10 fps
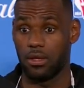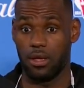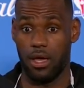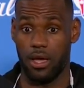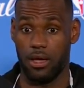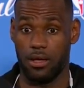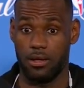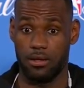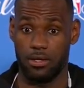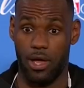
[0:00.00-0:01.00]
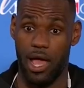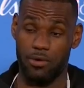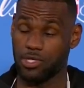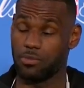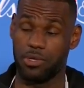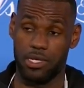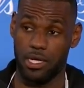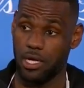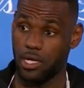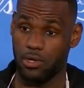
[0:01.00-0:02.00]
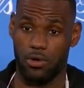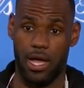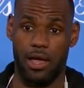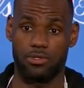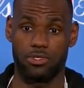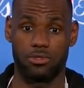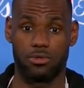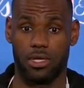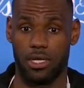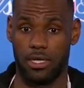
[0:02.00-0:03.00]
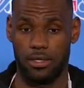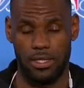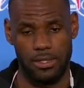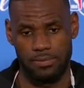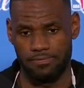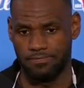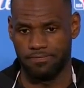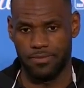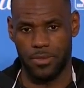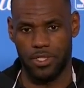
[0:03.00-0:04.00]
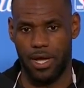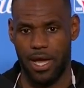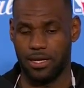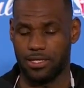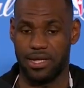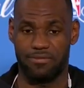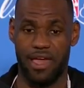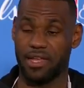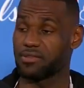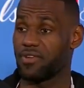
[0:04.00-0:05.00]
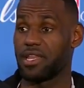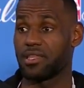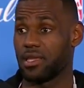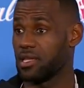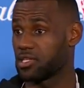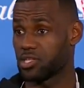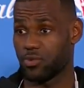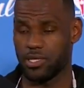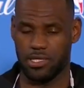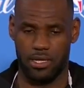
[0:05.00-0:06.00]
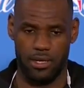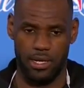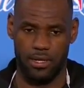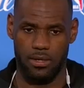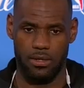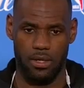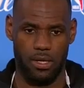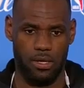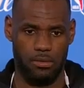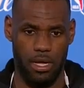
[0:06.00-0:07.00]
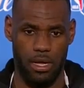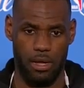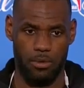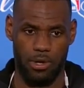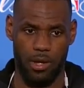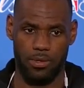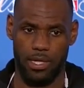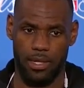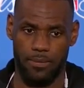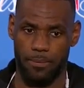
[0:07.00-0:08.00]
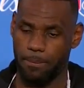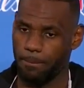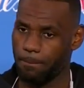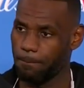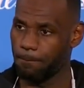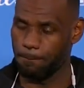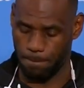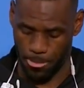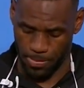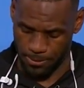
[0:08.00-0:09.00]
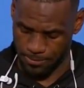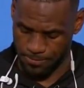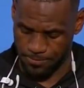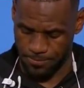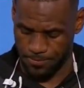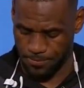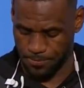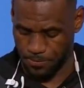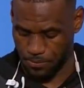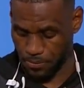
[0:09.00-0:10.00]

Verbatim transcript: uh, you know how it should be done or how to uh, you know how to take advantage of any any situation they're in, um, I, am okay with that. Jay over here.